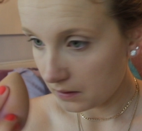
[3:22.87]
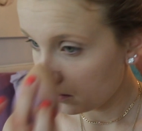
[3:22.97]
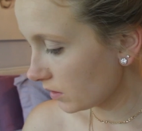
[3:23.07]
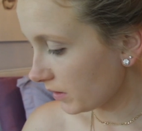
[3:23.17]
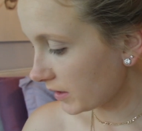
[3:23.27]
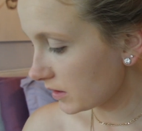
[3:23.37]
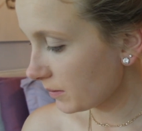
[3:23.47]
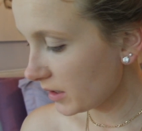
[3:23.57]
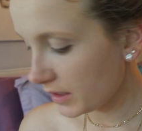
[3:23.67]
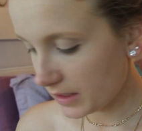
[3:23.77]
So next
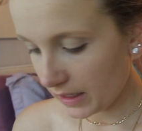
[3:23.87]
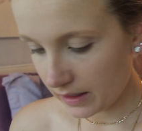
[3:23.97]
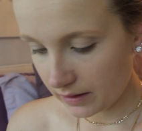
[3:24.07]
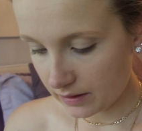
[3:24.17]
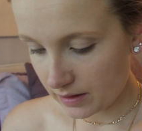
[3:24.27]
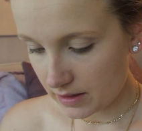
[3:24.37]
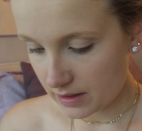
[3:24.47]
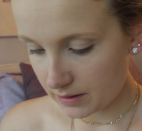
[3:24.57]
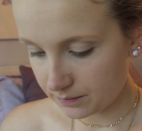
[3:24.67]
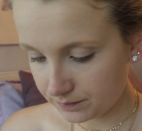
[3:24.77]
I'm going to take
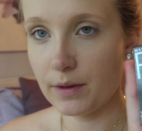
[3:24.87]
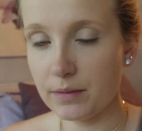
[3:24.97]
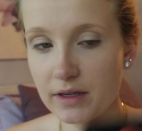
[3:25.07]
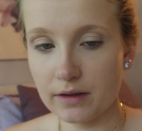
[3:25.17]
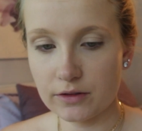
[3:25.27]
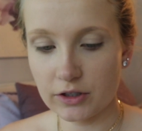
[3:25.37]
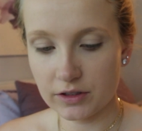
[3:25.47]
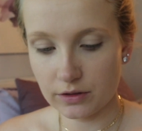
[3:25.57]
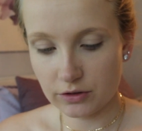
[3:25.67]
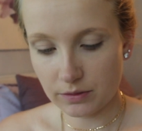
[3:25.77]
the Fit Me
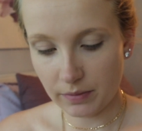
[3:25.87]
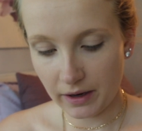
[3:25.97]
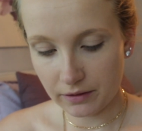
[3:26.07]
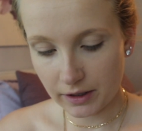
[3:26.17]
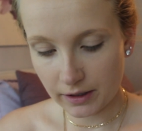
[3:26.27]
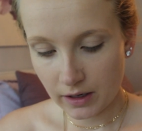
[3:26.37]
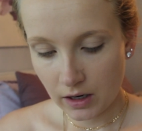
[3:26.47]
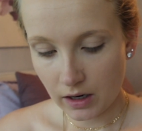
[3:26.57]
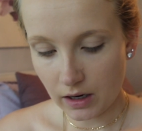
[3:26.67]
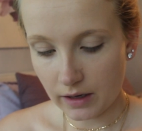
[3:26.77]
translucent powder,
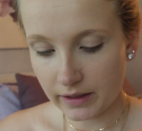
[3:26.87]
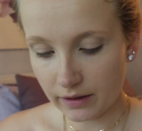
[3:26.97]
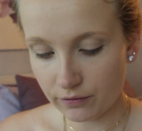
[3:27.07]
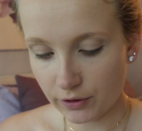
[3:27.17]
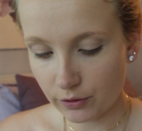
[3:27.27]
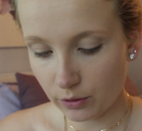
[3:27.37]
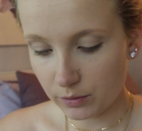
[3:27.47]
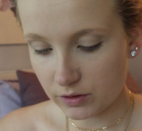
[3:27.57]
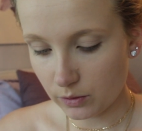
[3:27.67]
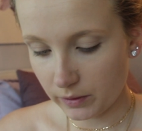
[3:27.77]
again for
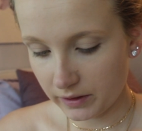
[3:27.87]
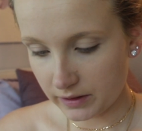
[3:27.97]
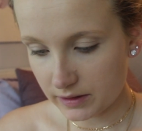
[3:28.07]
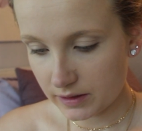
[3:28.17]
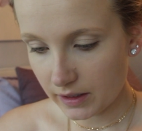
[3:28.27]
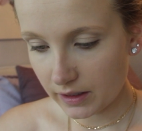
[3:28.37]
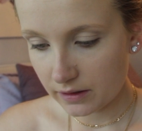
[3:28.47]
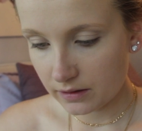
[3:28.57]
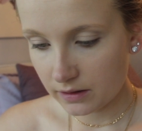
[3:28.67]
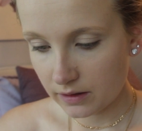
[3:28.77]
normal to oily
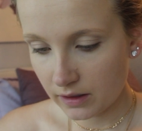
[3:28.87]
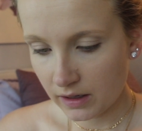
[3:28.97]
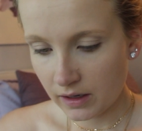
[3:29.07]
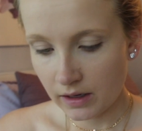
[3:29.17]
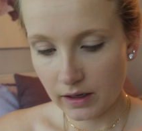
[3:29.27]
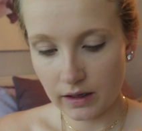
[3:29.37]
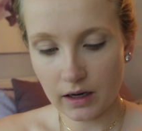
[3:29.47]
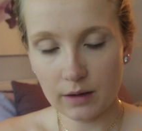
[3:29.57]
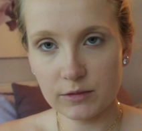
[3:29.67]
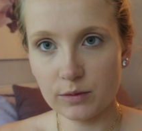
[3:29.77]
skin.
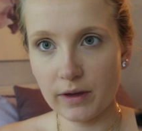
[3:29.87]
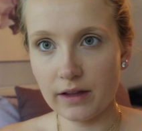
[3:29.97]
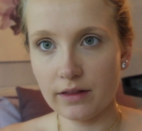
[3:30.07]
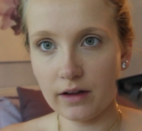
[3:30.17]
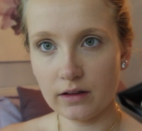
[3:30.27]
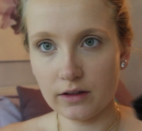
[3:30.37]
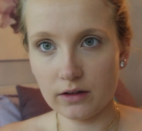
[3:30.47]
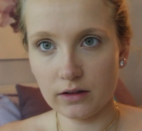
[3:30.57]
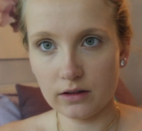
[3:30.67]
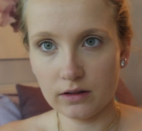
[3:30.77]
Comes with a
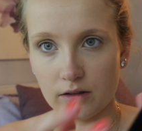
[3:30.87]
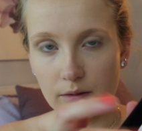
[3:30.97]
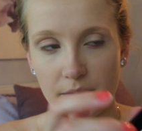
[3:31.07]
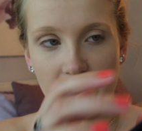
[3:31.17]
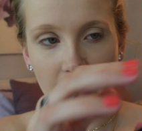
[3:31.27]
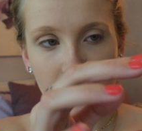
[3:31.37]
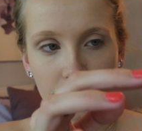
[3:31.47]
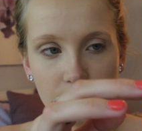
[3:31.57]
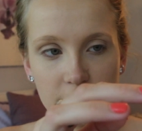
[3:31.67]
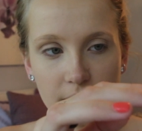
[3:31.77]
little
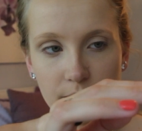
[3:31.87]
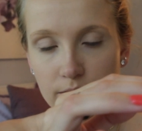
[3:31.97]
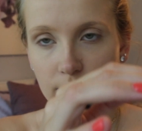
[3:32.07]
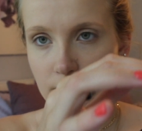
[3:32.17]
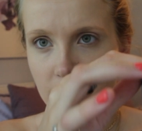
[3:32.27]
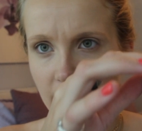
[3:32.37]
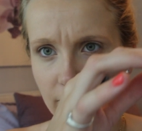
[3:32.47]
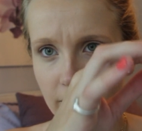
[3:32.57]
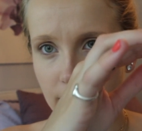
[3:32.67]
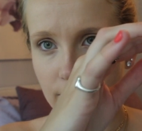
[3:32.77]
pad, which I
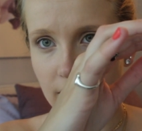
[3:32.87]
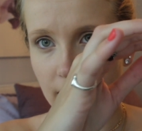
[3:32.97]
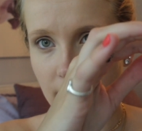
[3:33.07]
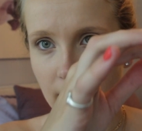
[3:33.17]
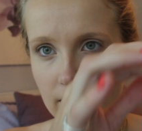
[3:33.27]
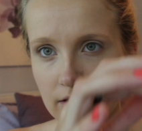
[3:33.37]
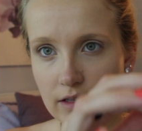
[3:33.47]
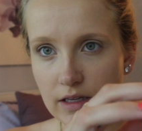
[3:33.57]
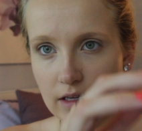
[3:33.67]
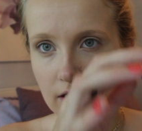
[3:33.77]
never use, and then
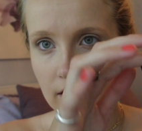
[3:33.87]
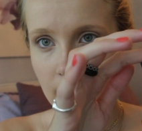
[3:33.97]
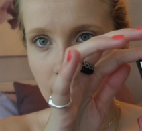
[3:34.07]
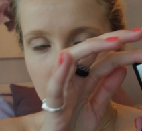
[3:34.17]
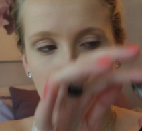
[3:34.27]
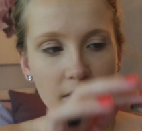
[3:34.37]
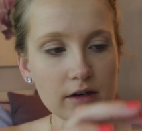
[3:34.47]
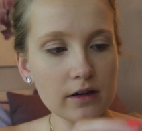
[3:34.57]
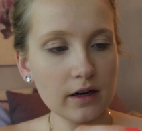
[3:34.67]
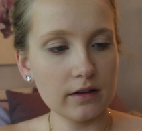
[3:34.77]
the
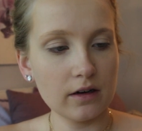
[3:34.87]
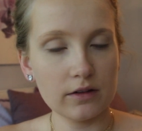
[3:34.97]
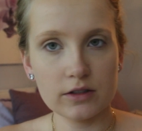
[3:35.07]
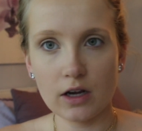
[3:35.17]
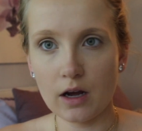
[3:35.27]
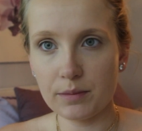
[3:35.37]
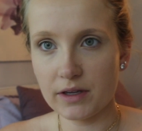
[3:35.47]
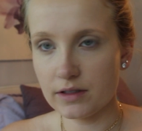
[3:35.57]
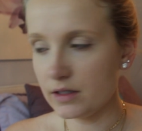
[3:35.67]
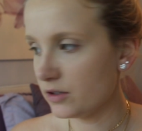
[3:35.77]
mirror, and then on the top
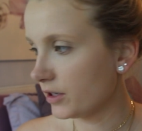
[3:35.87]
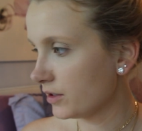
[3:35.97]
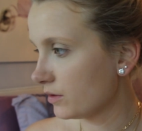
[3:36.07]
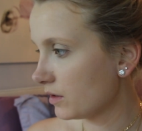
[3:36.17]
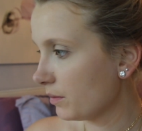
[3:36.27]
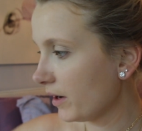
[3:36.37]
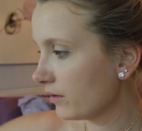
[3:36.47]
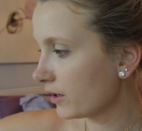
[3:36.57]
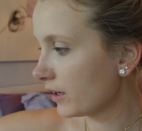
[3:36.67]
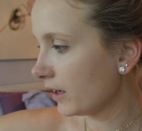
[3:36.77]
is the translucent
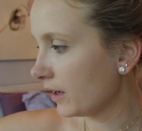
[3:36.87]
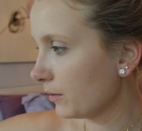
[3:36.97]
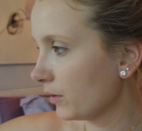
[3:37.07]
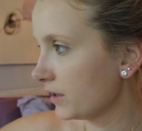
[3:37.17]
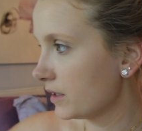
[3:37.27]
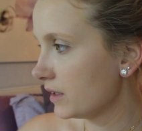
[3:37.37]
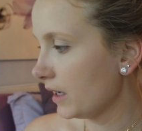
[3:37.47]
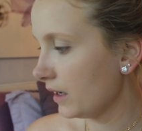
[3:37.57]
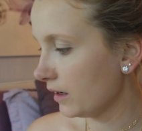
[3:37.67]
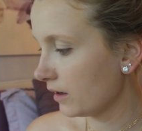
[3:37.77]
powder. And I'm going to
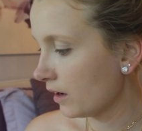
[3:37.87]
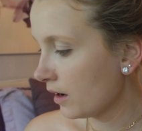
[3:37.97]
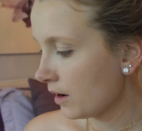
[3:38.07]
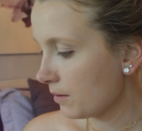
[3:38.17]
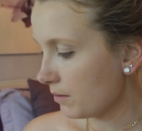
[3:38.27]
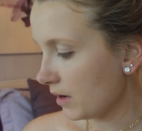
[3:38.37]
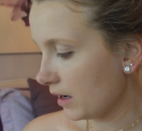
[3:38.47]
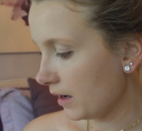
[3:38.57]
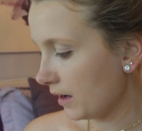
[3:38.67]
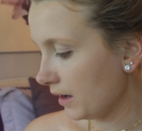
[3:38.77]
take
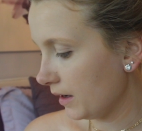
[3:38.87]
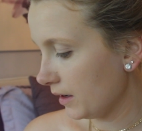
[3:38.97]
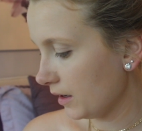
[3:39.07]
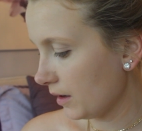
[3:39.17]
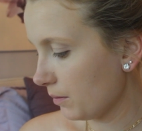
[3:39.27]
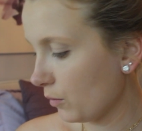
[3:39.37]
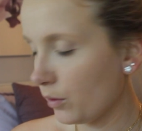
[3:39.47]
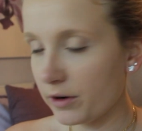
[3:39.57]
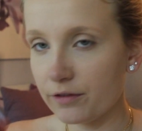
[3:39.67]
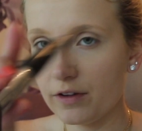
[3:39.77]
my
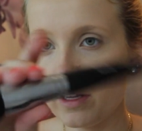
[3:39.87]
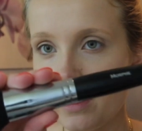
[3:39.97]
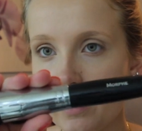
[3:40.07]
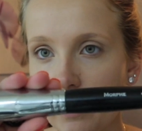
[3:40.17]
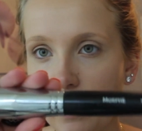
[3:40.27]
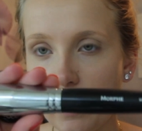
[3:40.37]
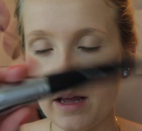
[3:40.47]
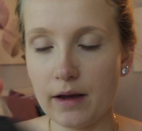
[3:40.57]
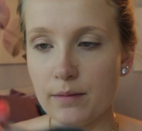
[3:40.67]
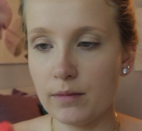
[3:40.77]
Morphe
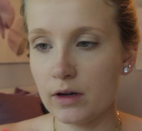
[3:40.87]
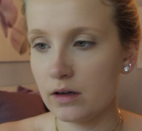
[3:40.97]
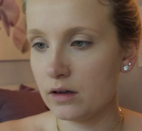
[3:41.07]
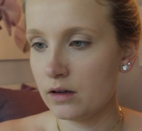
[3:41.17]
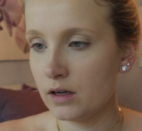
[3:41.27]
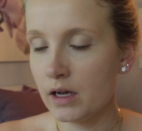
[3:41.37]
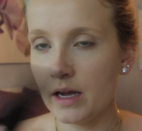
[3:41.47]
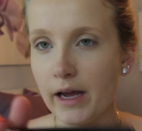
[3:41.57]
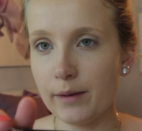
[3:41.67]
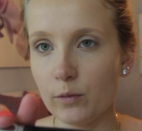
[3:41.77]

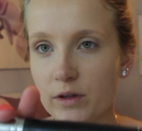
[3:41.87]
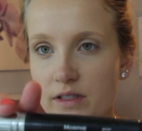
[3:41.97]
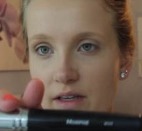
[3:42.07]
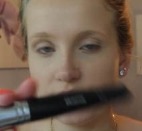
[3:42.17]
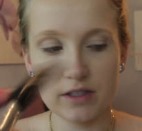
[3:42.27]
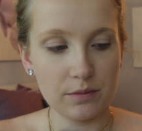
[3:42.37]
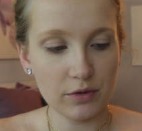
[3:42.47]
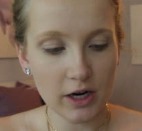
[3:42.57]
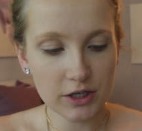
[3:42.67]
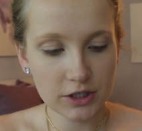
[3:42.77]
M170
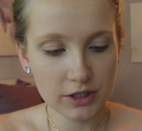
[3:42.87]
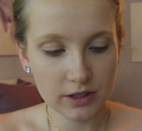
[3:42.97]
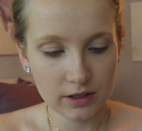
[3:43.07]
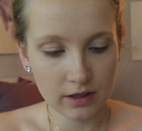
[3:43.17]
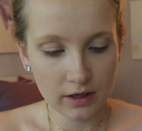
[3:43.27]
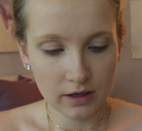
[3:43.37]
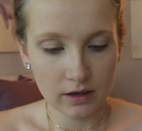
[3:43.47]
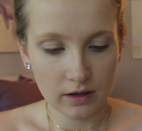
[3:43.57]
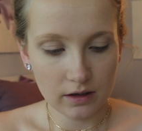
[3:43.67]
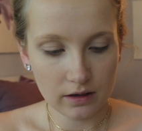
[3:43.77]
brush.
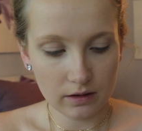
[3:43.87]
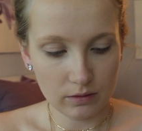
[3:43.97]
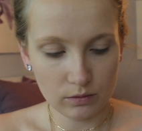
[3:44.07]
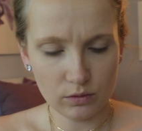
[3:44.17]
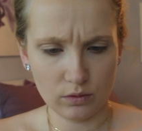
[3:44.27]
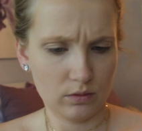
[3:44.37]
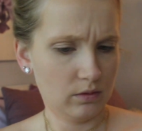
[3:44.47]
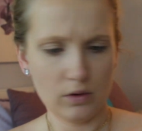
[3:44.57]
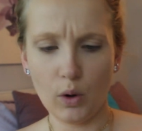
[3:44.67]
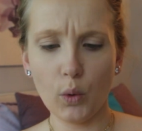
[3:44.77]
Ooh,
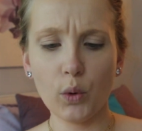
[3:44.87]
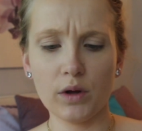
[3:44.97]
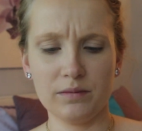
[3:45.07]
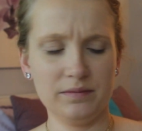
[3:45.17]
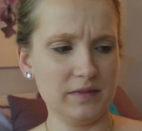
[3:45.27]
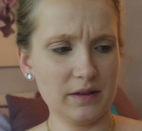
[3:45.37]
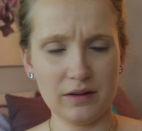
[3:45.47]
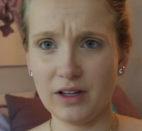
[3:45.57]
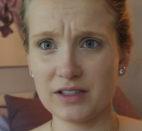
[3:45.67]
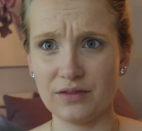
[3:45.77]

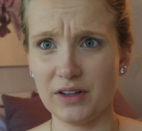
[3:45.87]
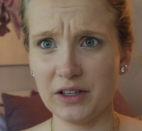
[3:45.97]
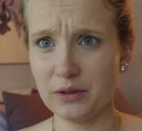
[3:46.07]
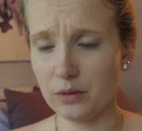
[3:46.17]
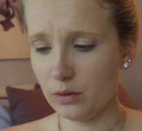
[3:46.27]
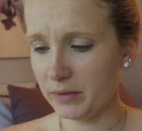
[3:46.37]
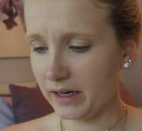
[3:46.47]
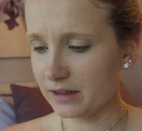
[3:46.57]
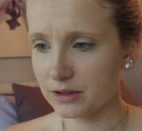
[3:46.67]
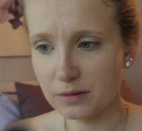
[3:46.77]
lots of fallout. Oh my gosh.